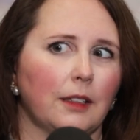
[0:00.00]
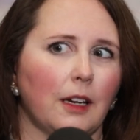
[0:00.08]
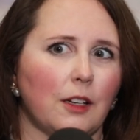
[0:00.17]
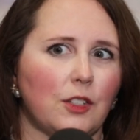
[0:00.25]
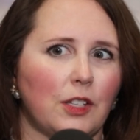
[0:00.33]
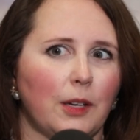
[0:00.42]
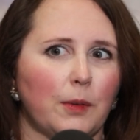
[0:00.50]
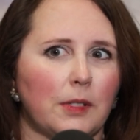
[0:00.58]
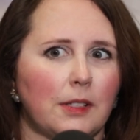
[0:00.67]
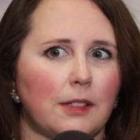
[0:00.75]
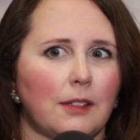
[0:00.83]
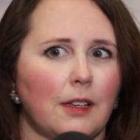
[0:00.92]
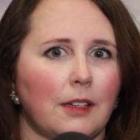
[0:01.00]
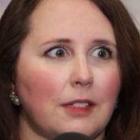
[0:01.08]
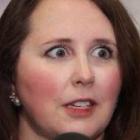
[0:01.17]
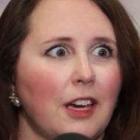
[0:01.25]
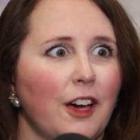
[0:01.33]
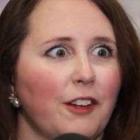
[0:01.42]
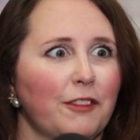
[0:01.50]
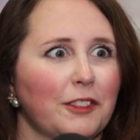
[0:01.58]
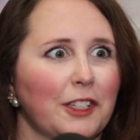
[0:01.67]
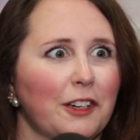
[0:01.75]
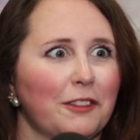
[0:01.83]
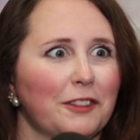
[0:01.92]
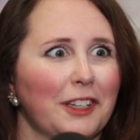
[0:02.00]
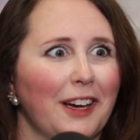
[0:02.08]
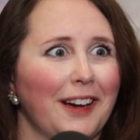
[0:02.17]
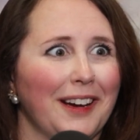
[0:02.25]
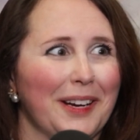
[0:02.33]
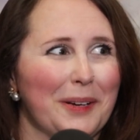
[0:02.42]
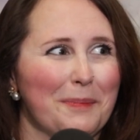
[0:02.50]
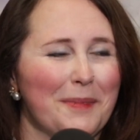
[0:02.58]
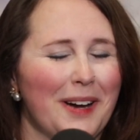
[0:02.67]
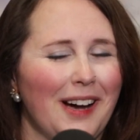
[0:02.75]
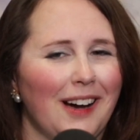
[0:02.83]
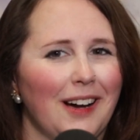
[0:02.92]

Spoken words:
gosh, that was a tough time.